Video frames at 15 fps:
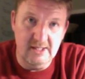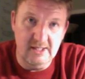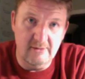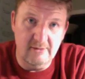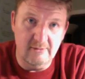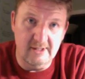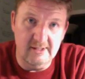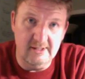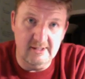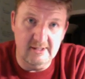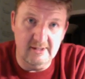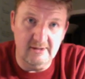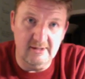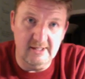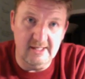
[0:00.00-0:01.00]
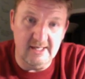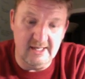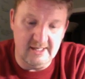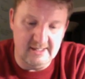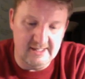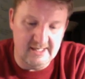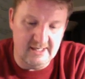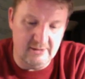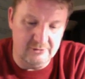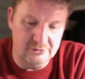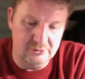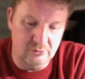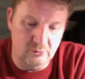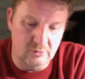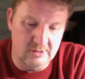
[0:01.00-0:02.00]
right here, and I
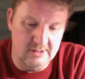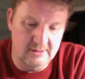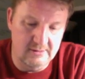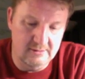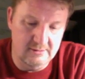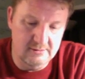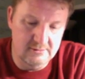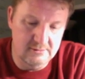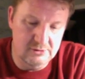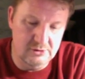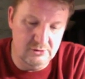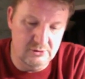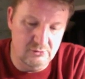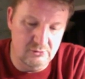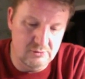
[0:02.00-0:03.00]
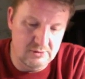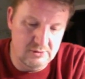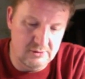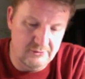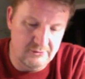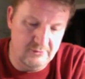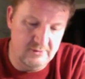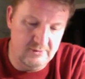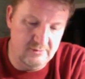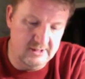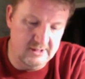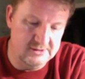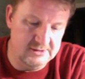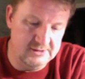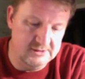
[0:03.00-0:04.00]
count 1, 2, 3
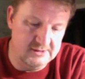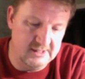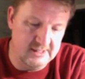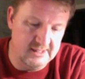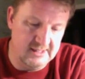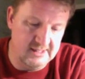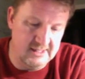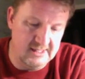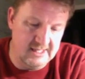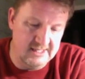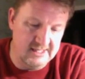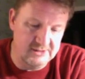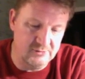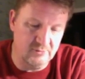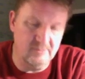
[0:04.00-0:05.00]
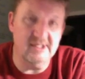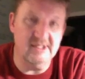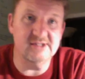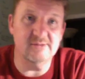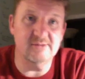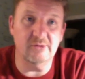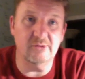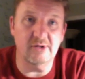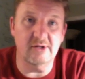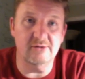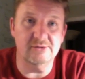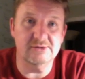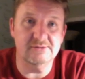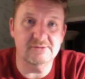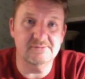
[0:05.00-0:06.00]
places, and that's where my decimal
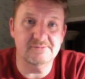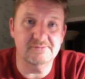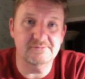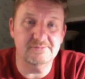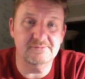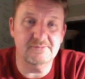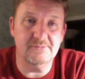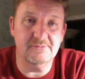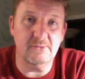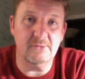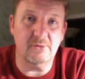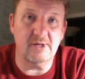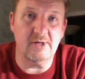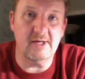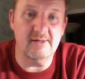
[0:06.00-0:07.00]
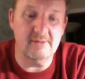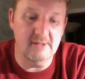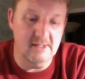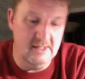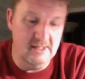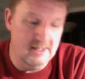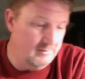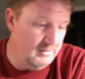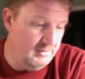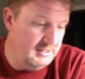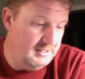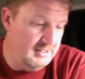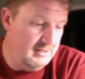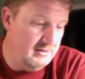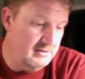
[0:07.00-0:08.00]
goes. Okay, but
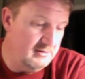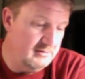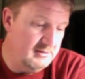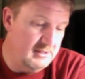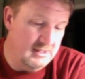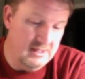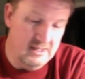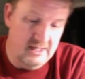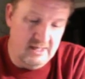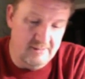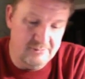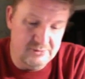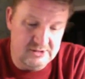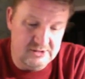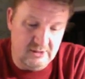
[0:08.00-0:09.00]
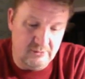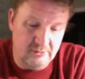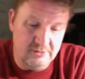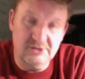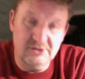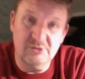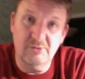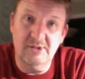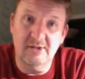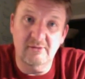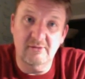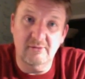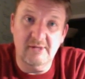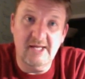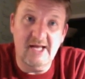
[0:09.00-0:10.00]
here I'm stuck with this weird
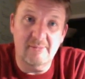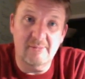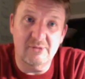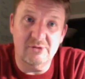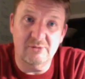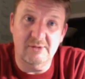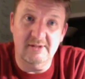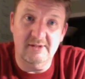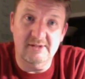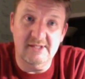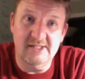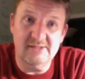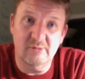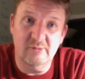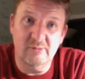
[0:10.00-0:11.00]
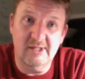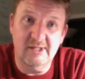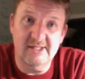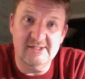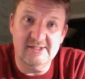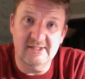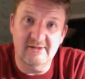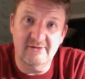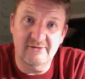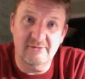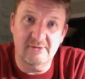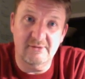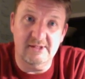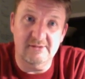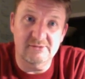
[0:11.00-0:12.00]
little gap between the decimal place and the
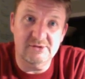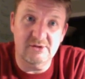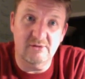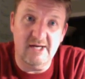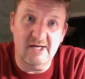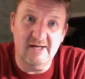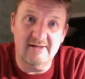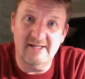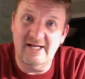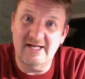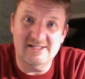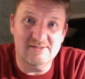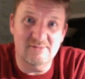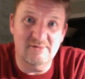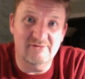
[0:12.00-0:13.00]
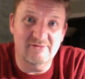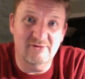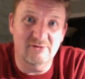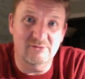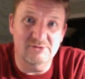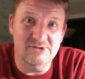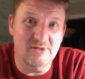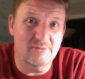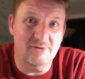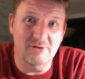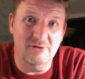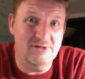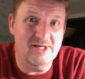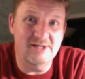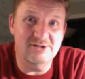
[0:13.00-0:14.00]
3, so that has to be filled with something.
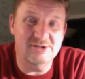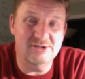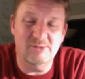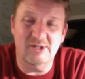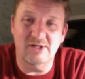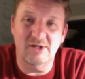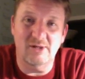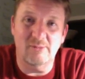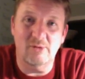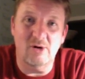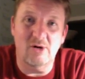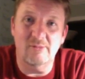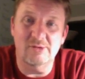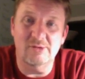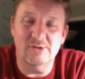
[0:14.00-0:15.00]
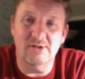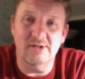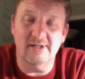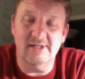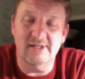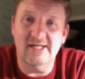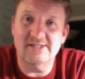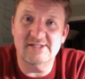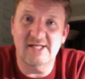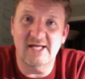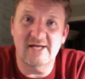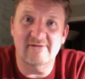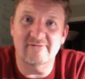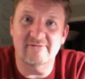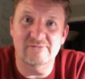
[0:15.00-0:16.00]
You can't just pick a number arbitrarily. It has to
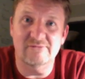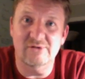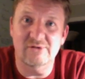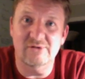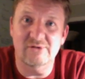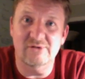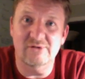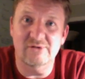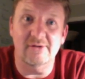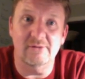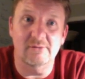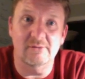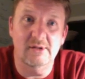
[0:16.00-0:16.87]
have no value.